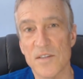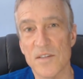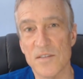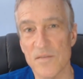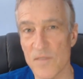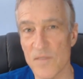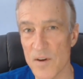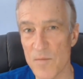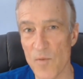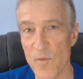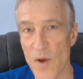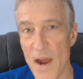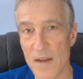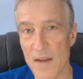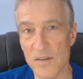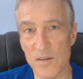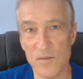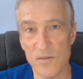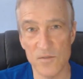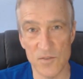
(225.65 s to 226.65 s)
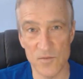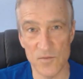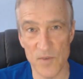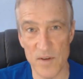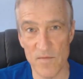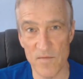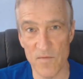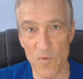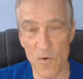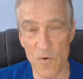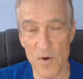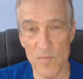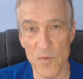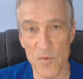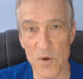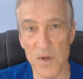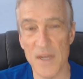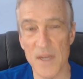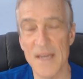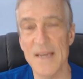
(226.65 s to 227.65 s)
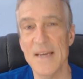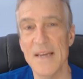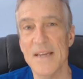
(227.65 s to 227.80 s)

it's a very practical, straightforward book,